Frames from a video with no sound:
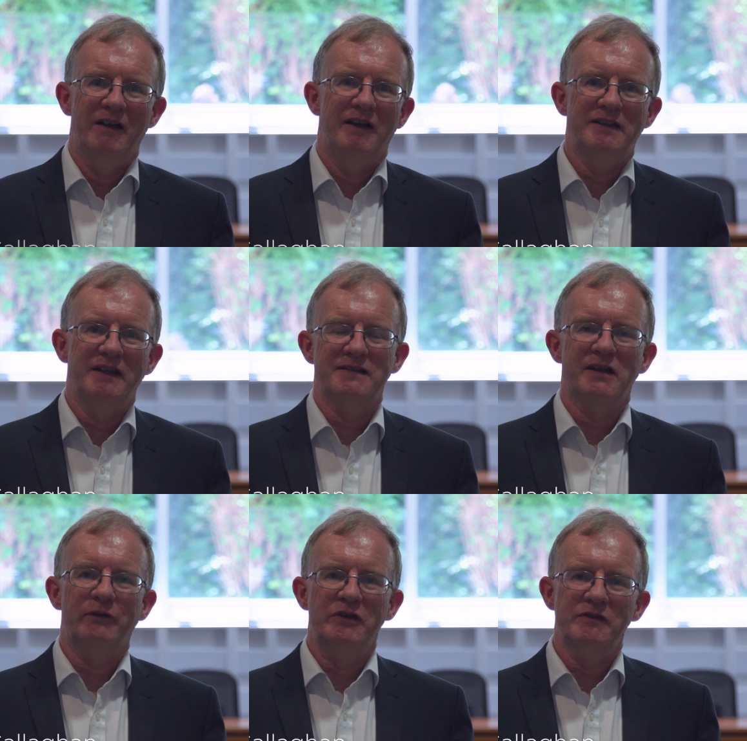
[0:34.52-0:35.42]
I think
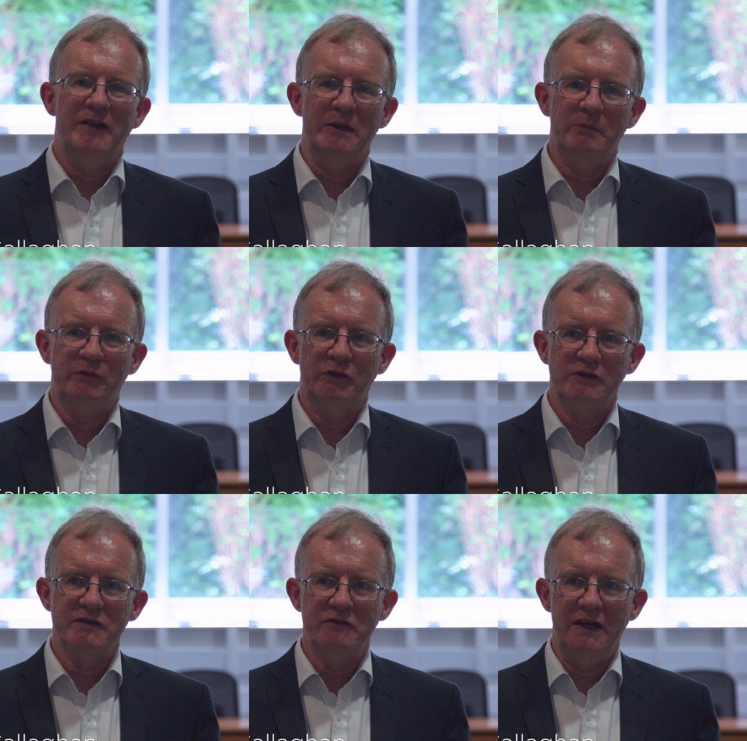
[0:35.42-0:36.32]
sovereign development
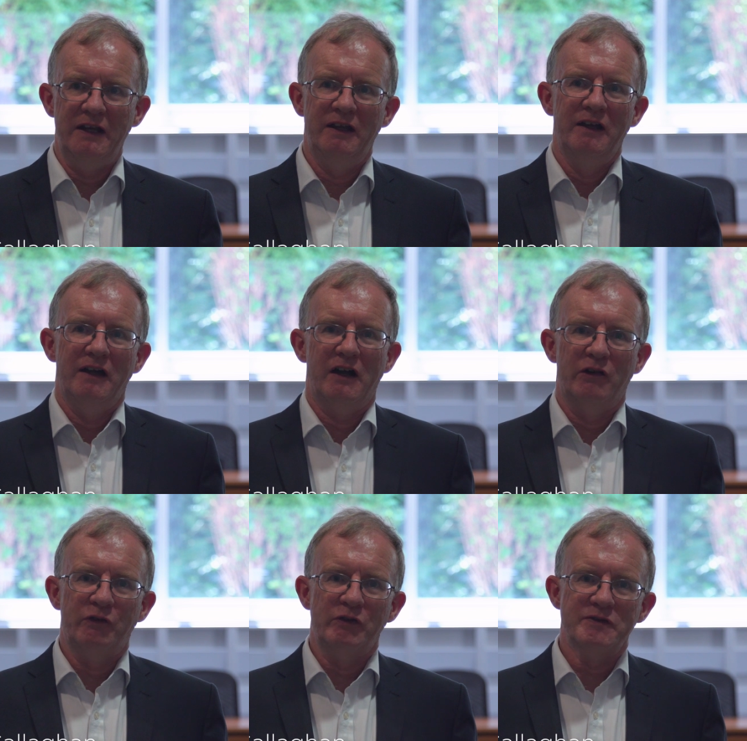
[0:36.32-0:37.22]
funds really are
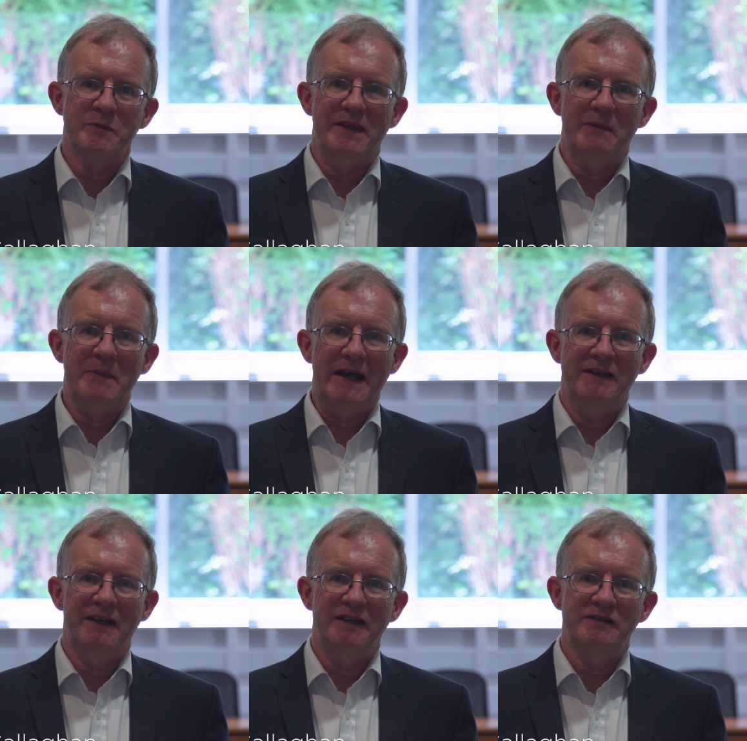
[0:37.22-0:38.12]
funds with a
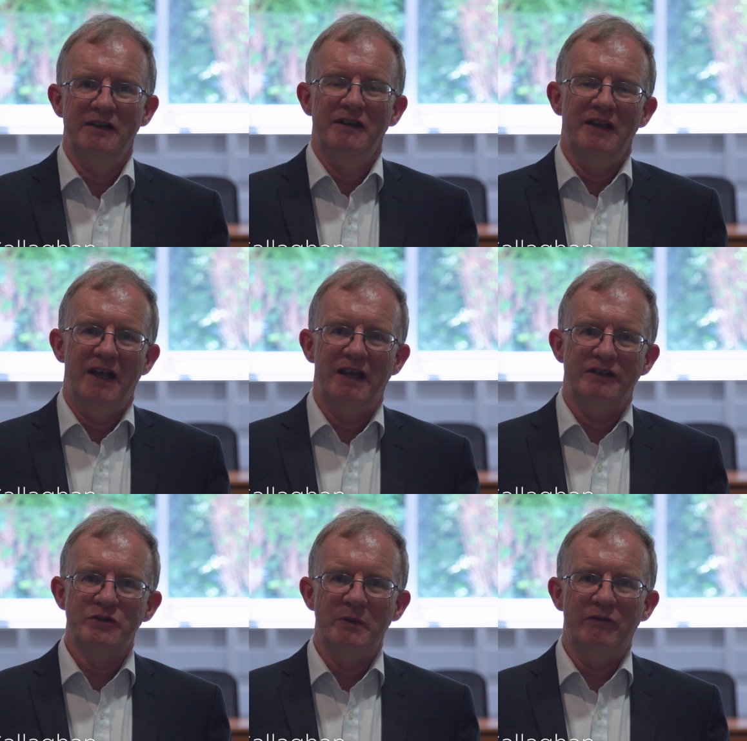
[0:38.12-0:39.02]
mandate
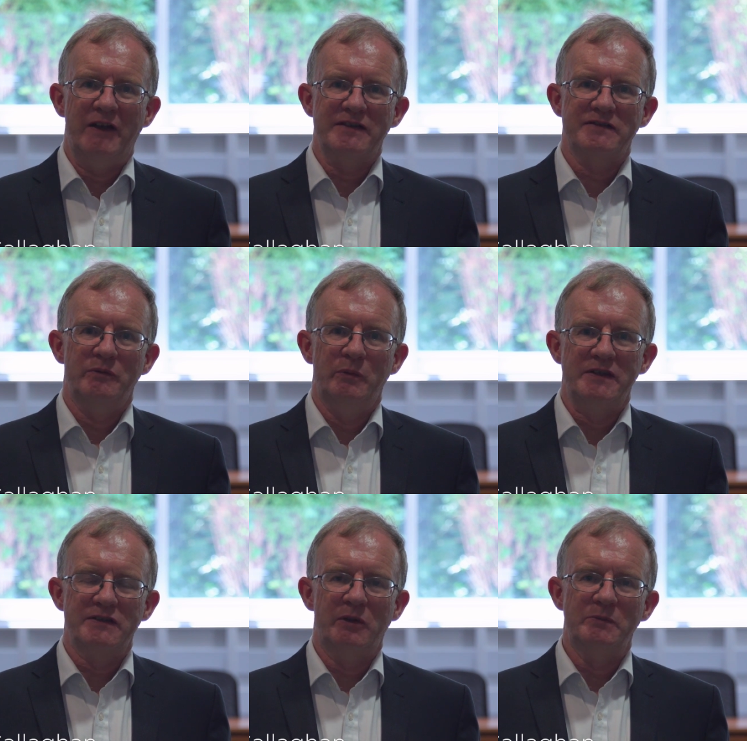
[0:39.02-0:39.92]
to invest with
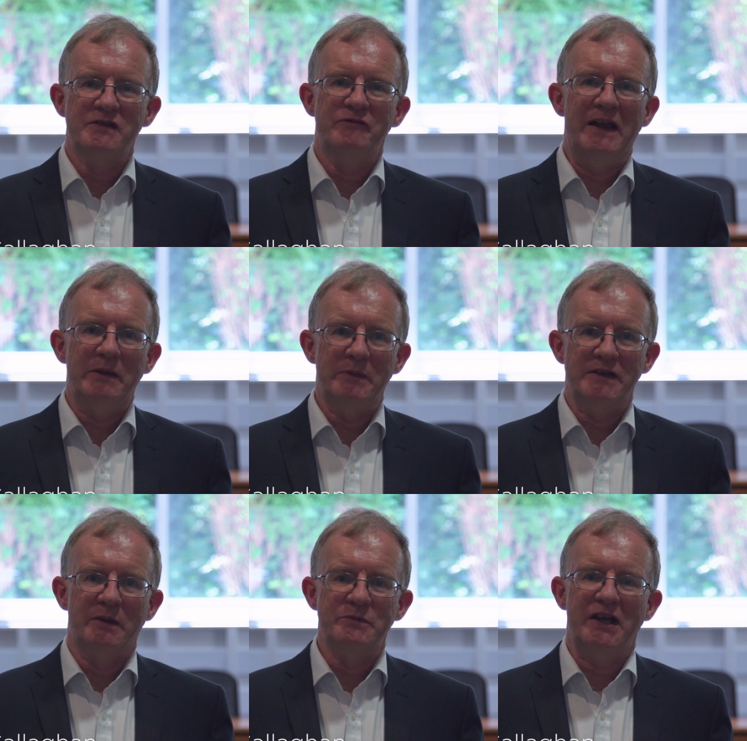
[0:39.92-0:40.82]
some
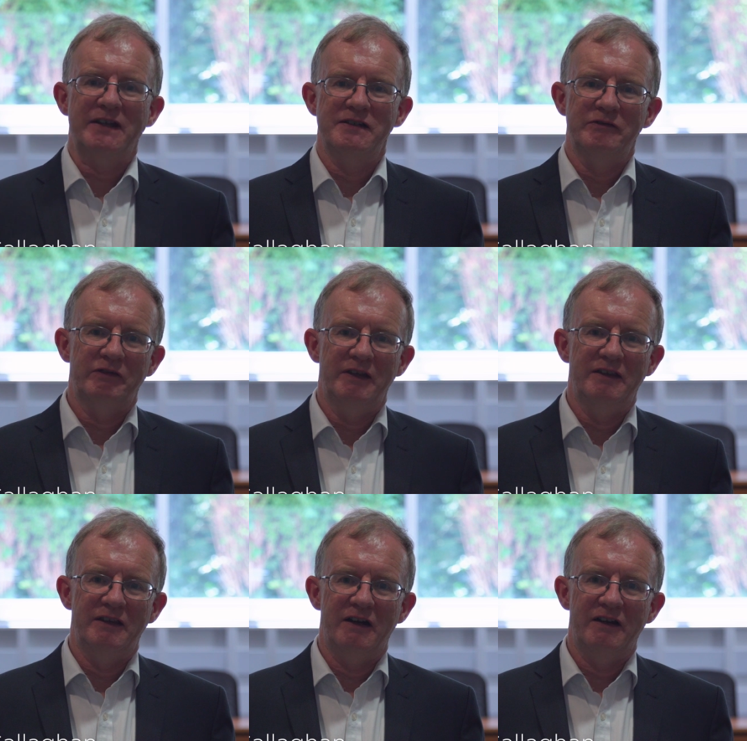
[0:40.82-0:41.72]
development objective
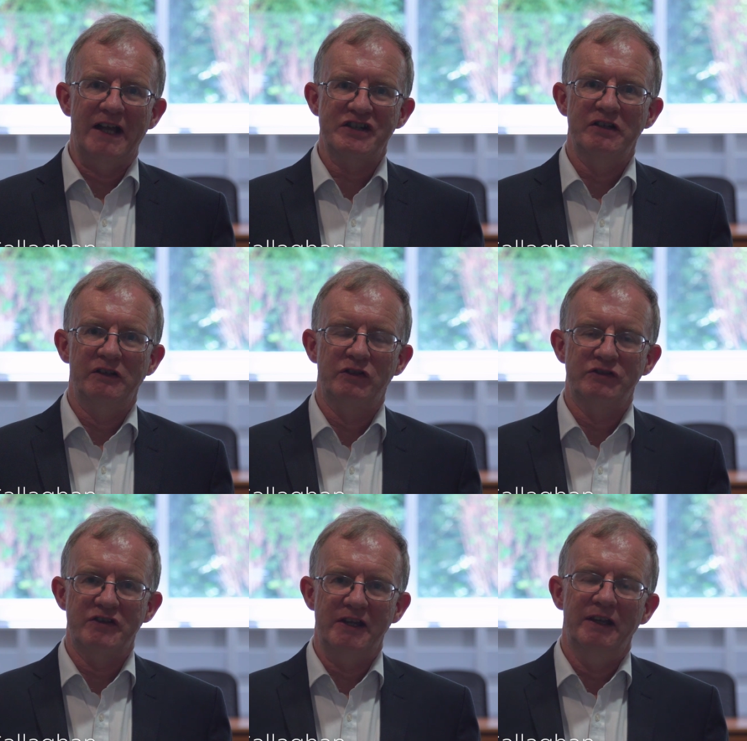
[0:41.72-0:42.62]
in their national
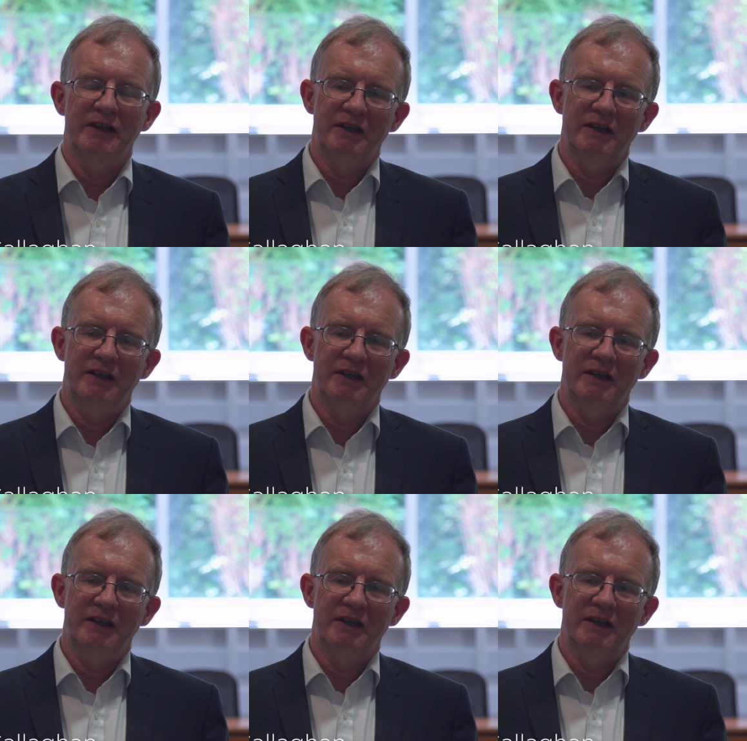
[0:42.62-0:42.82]
country